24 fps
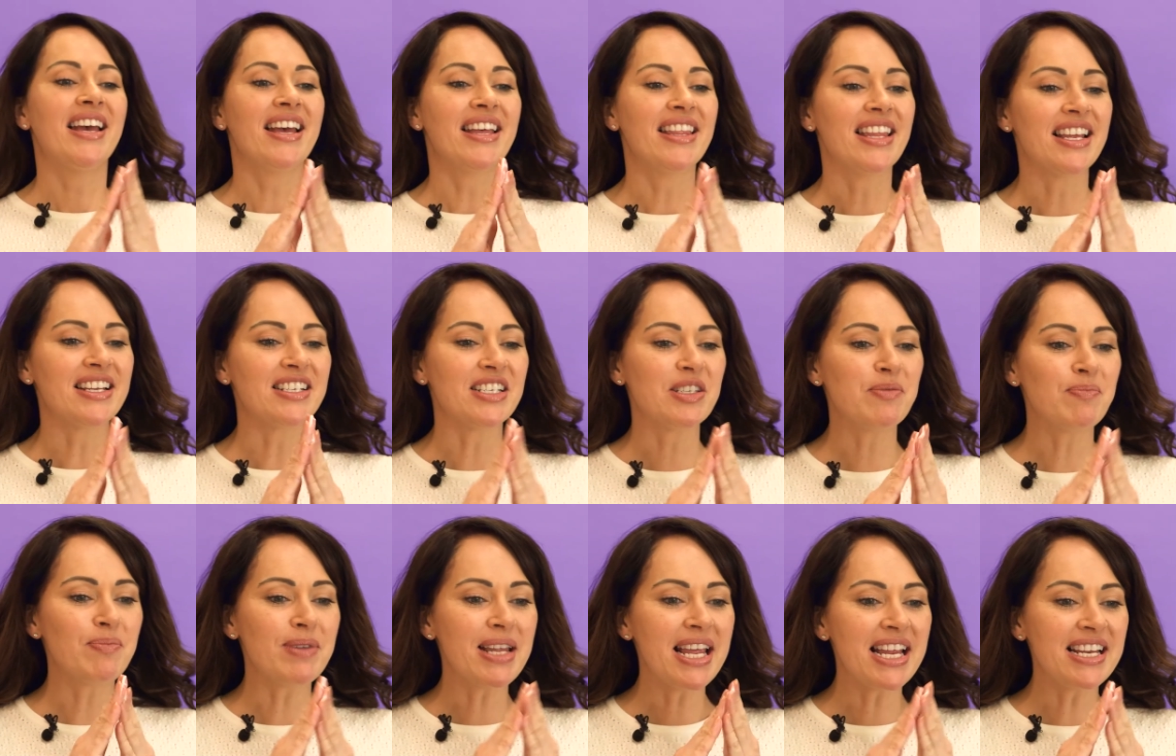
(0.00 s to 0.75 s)
And
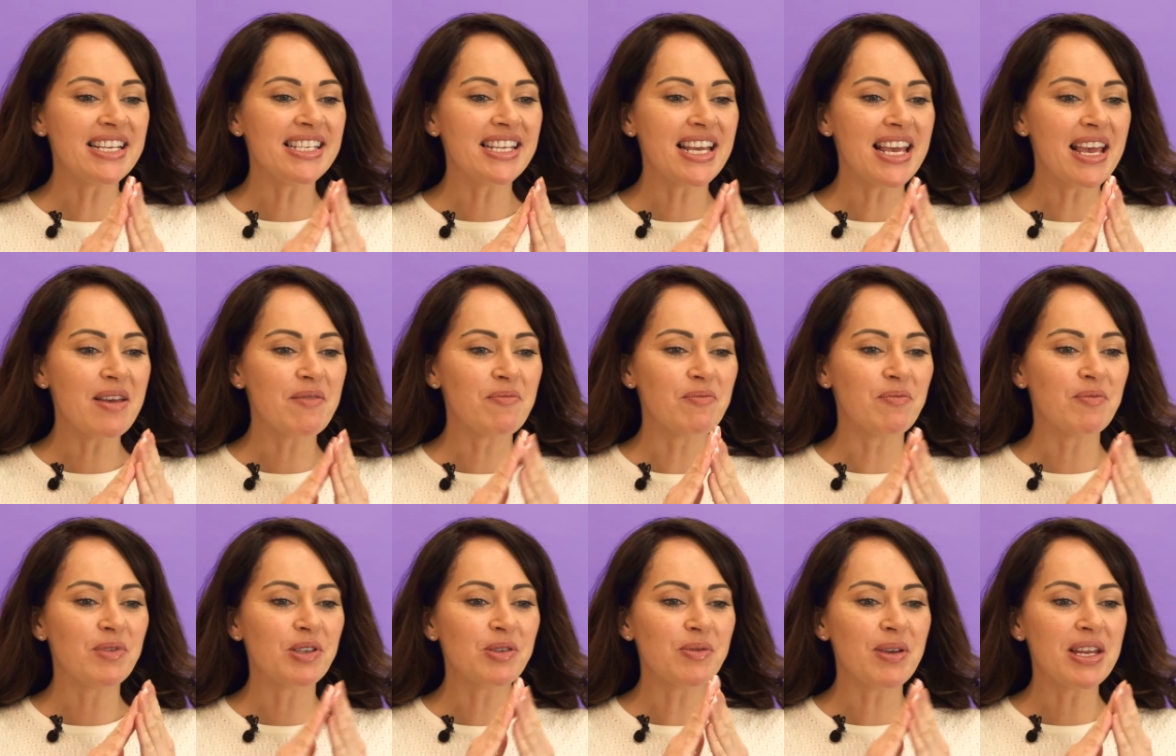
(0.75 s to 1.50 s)
just blend it
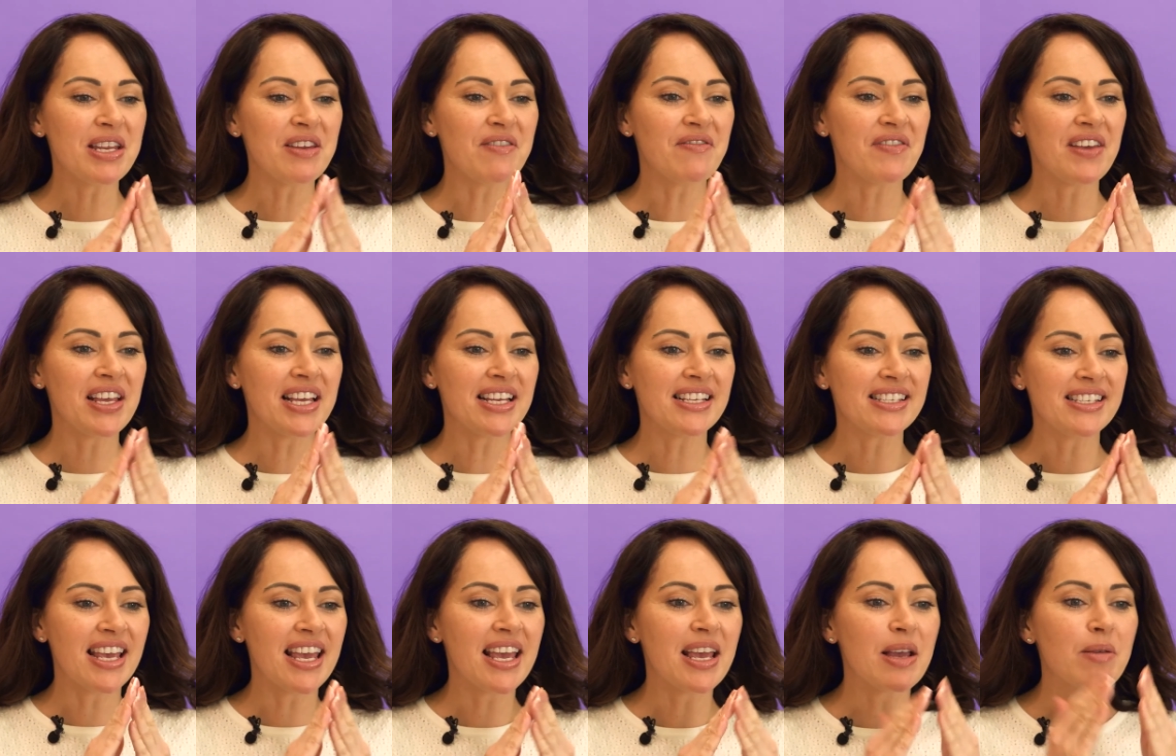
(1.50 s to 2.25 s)
between your
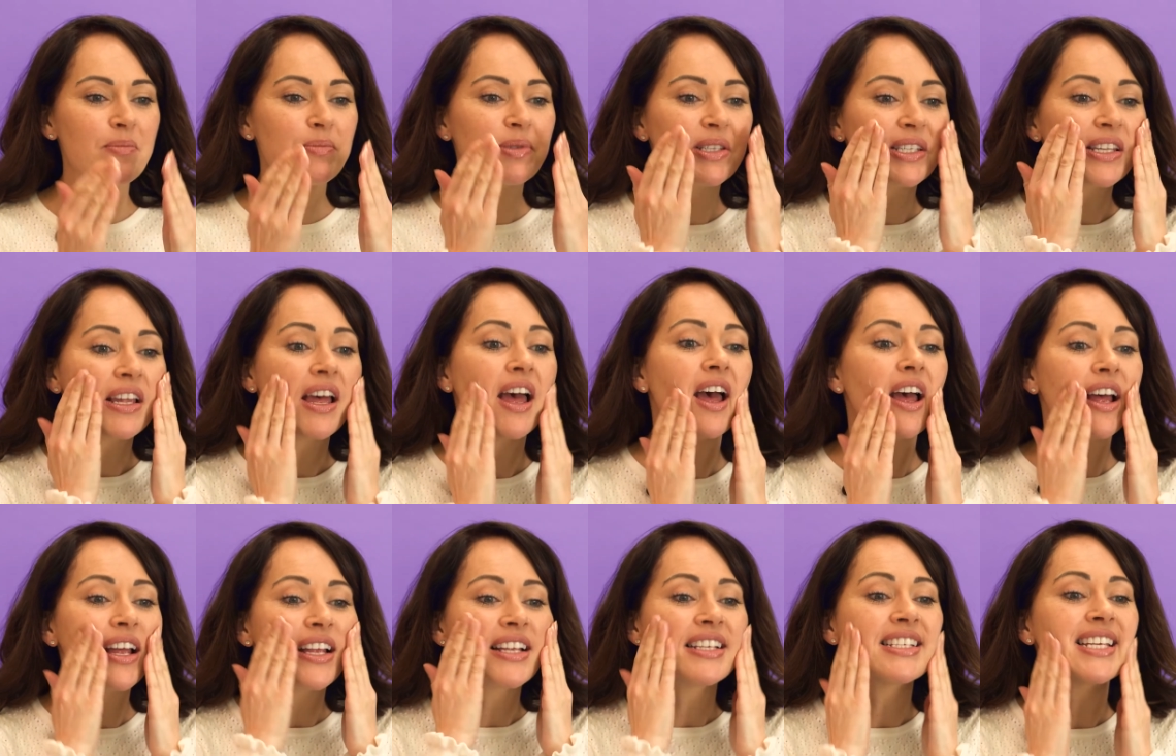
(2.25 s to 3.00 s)
fingertips.
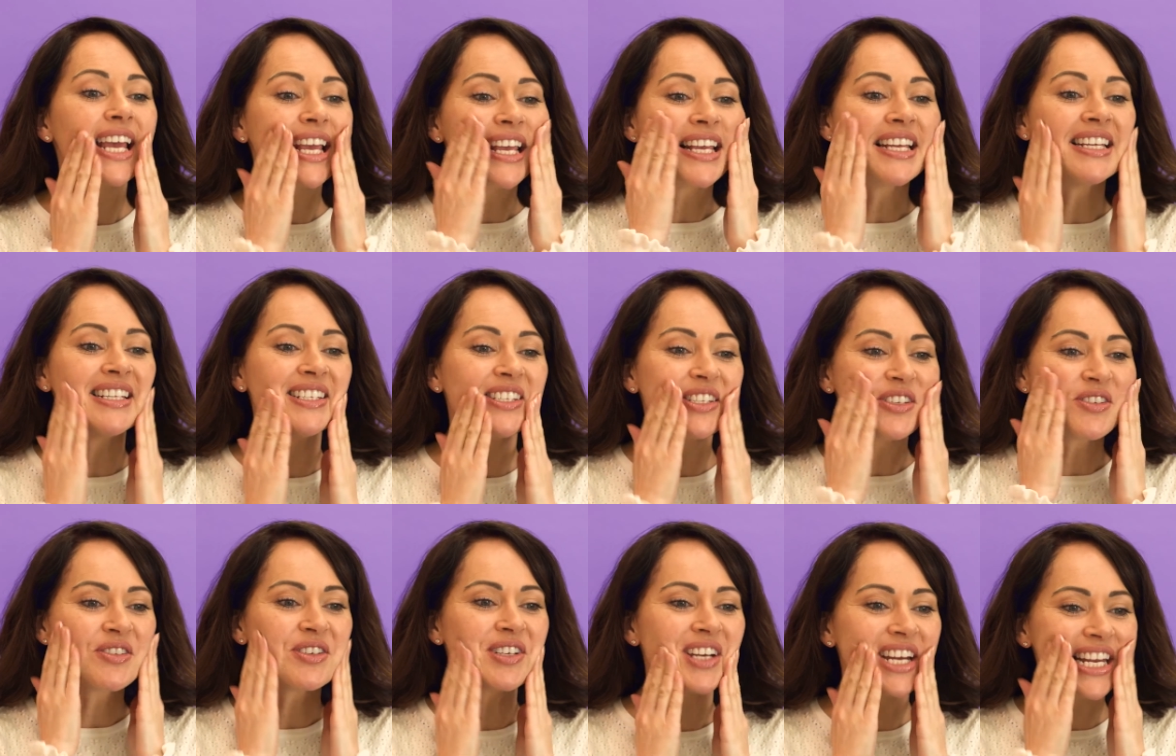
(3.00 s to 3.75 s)
Take it
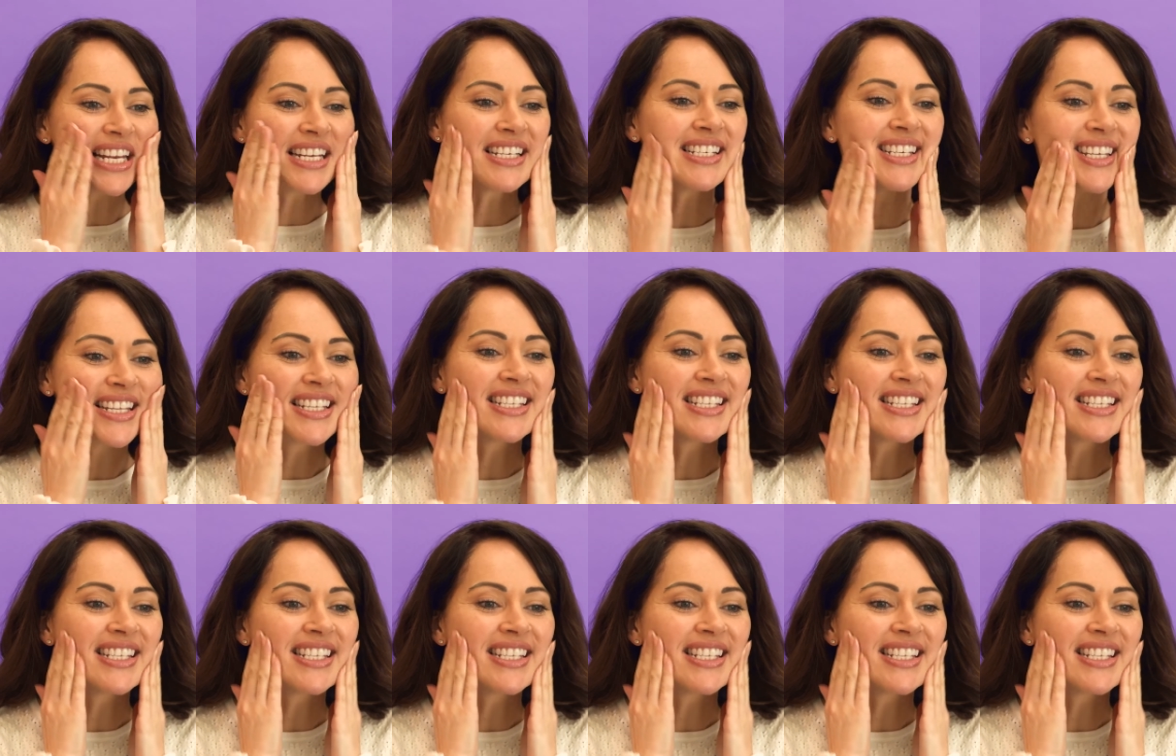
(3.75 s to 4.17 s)
straight to the